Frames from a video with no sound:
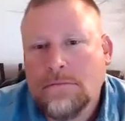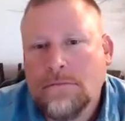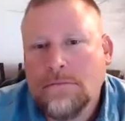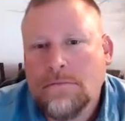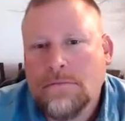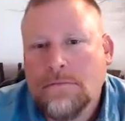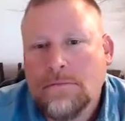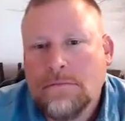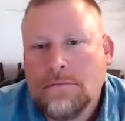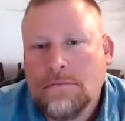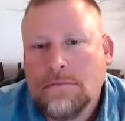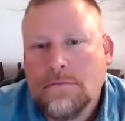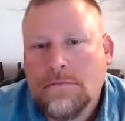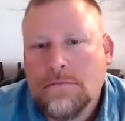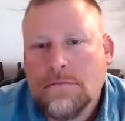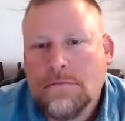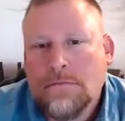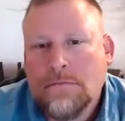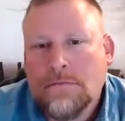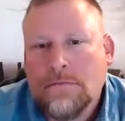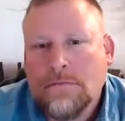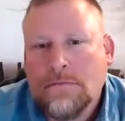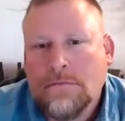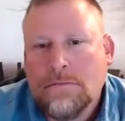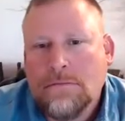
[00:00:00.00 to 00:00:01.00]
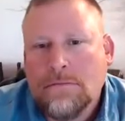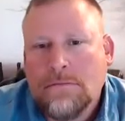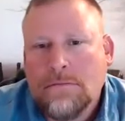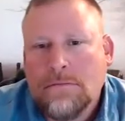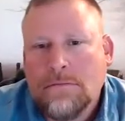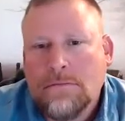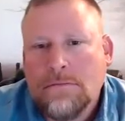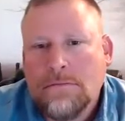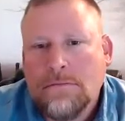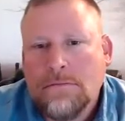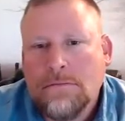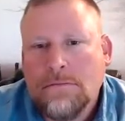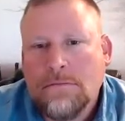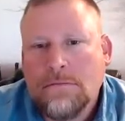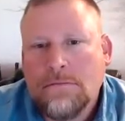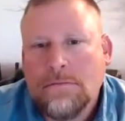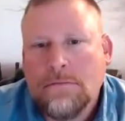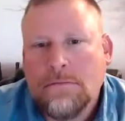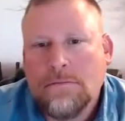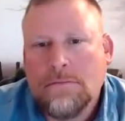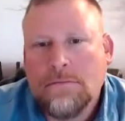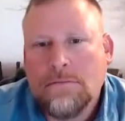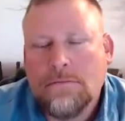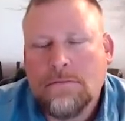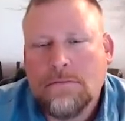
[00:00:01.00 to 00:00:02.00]

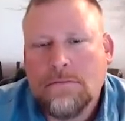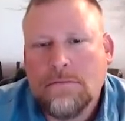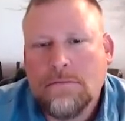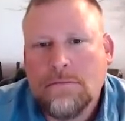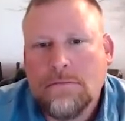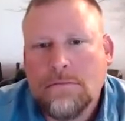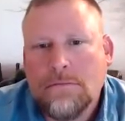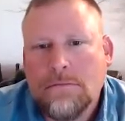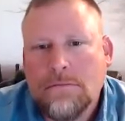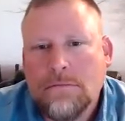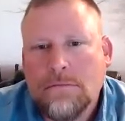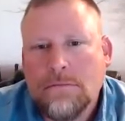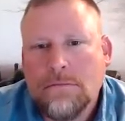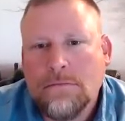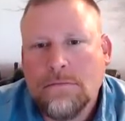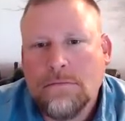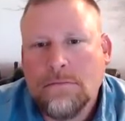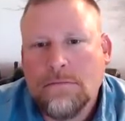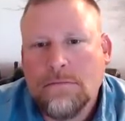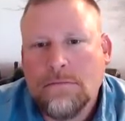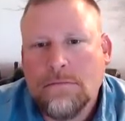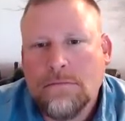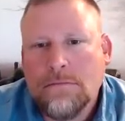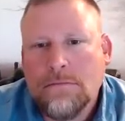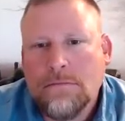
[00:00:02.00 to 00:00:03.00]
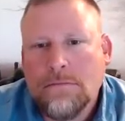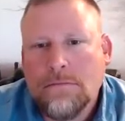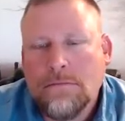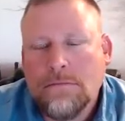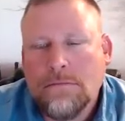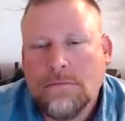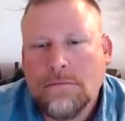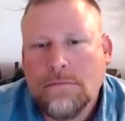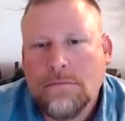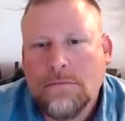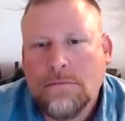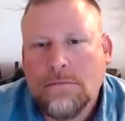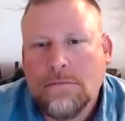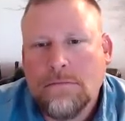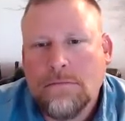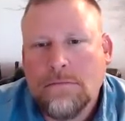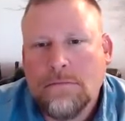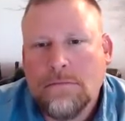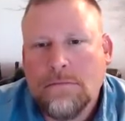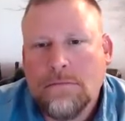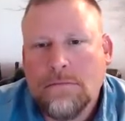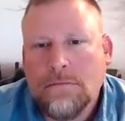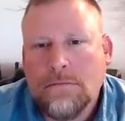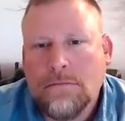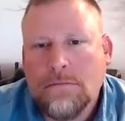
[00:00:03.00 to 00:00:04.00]

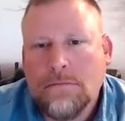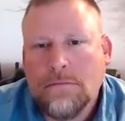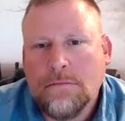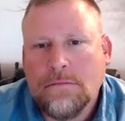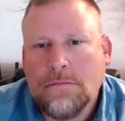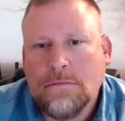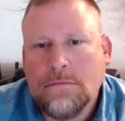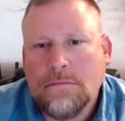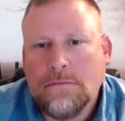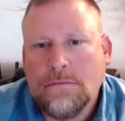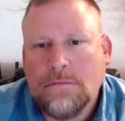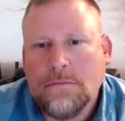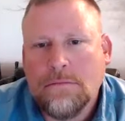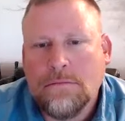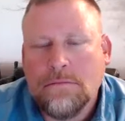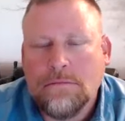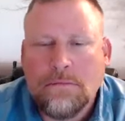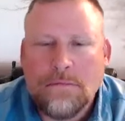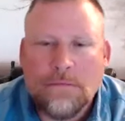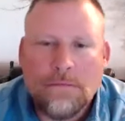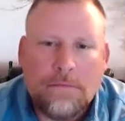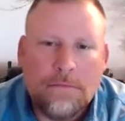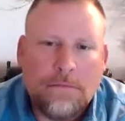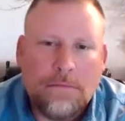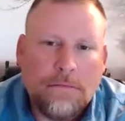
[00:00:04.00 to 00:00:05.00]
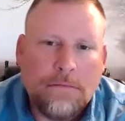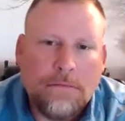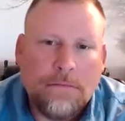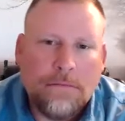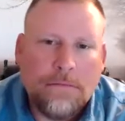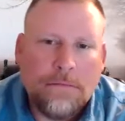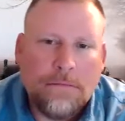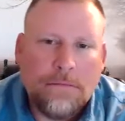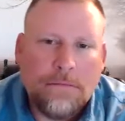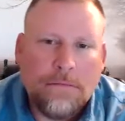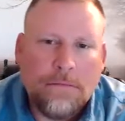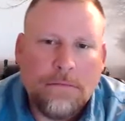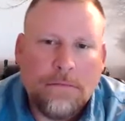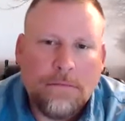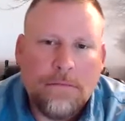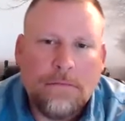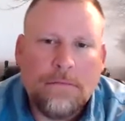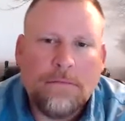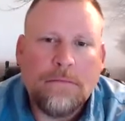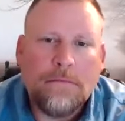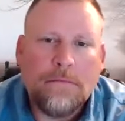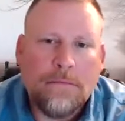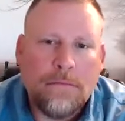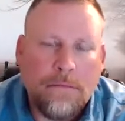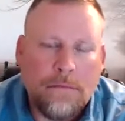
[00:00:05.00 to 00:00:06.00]

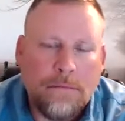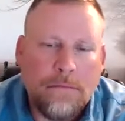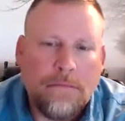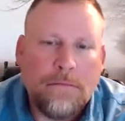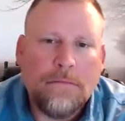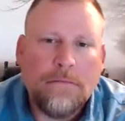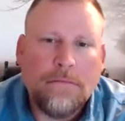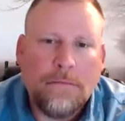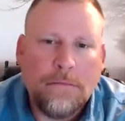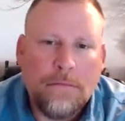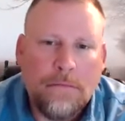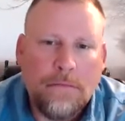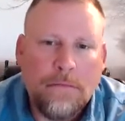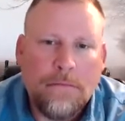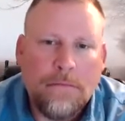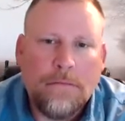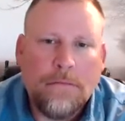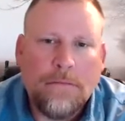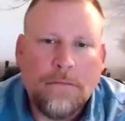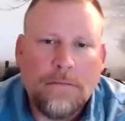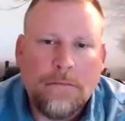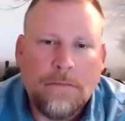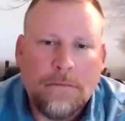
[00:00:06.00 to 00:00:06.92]
[no speech]